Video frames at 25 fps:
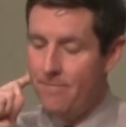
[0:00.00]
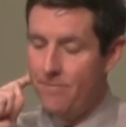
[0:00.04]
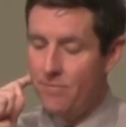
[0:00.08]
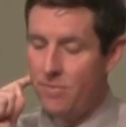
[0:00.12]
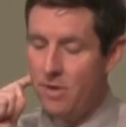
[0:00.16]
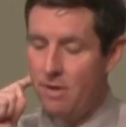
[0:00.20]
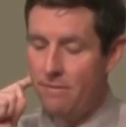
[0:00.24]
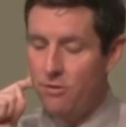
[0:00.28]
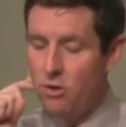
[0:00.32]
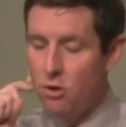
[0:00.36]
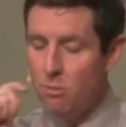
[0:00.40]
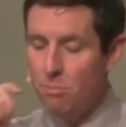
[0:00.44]

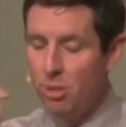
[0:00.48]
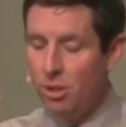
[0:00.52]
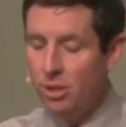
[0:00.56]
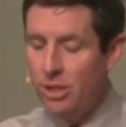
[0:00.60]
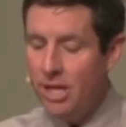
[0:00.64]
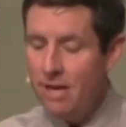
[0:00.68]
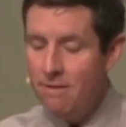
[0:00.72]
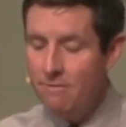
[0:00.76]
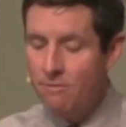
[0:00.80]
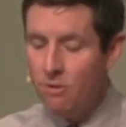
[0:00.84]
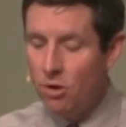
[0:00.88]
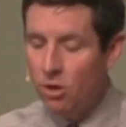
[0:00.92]
If you're a
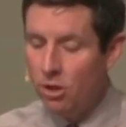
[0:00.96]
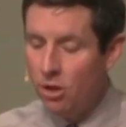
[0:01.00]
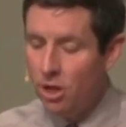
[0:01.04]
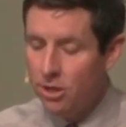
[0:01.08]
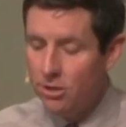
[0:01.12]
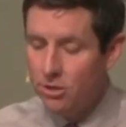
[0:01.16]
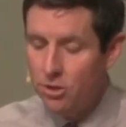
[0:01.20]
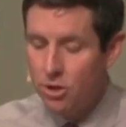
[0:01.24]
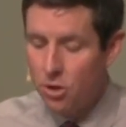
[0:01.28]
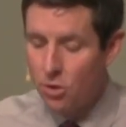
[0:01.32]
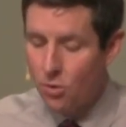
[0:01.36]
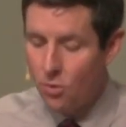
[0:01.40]
believer,
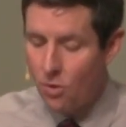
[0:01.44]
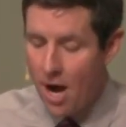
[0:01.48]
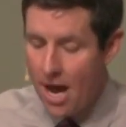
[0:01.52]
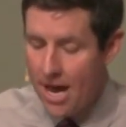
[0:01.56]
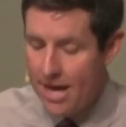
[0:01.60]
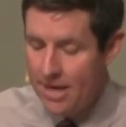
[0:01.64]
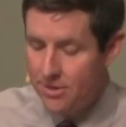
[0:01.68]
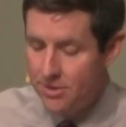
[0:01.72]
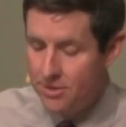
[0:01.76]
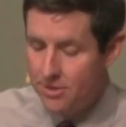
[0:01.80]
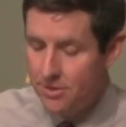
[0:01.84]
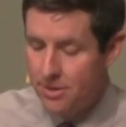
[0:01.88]
look to
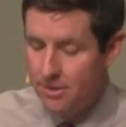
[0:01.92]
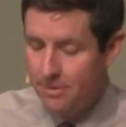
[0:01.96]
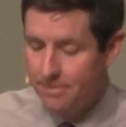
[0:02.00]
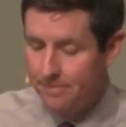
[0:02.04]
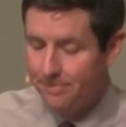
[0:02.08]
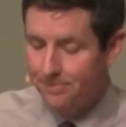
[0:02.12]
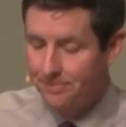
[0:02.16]
Christ.